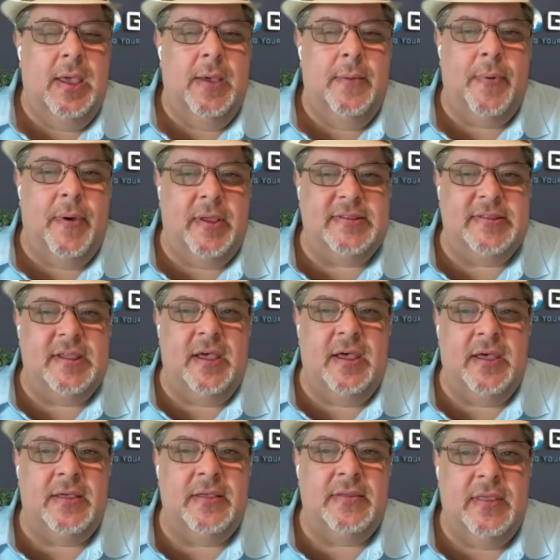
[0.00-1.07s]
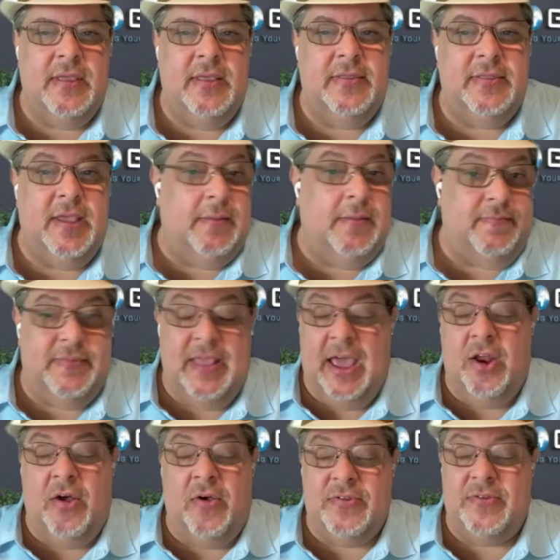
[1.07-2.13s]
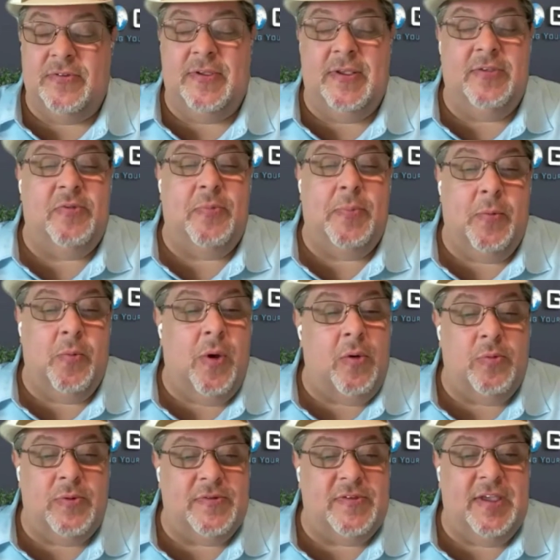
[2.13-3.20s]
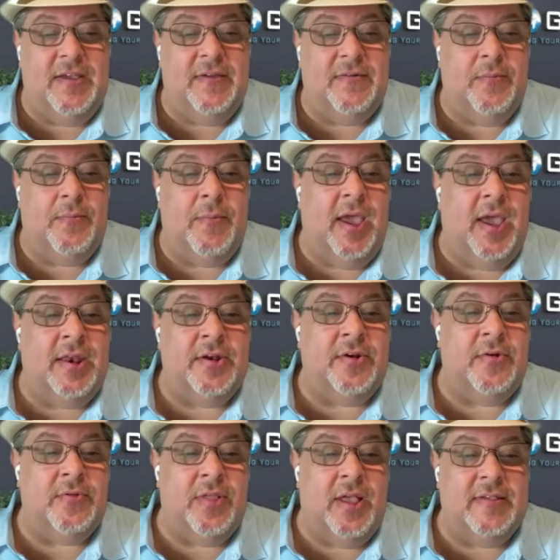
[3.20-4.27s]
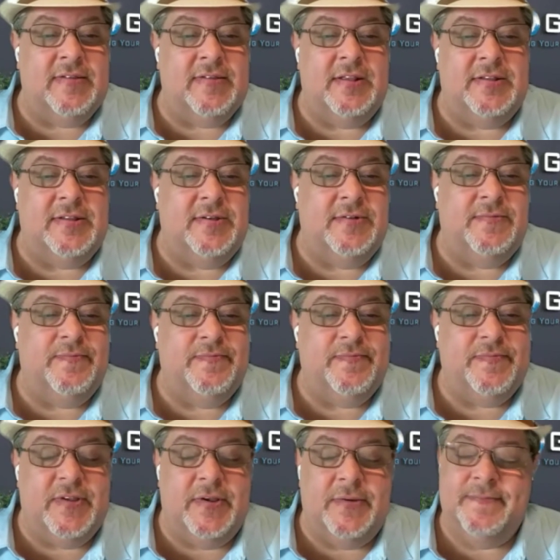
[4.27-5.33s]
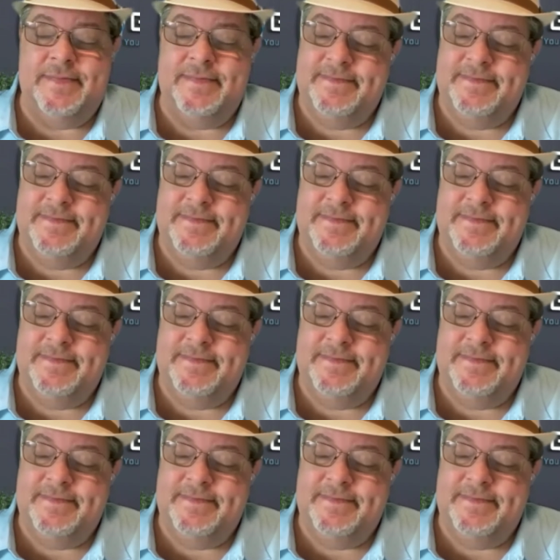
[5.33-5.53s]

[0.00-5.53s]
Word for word: but uh they that also seems to be well received, and my editor likes it too, so